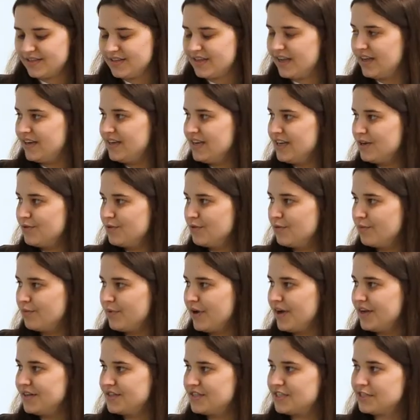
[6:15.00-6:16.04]
to get equal
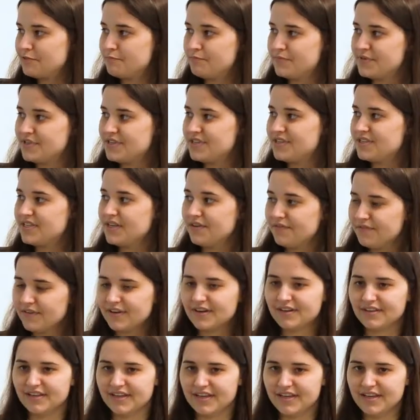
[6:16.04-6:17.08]
rights,
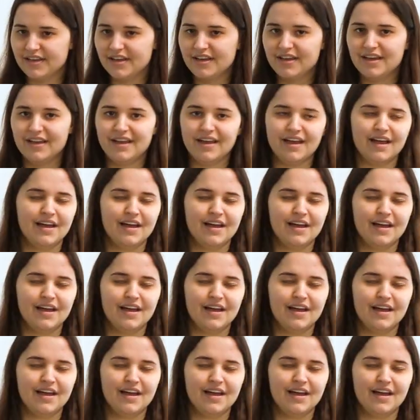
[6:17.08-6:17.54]
specifically,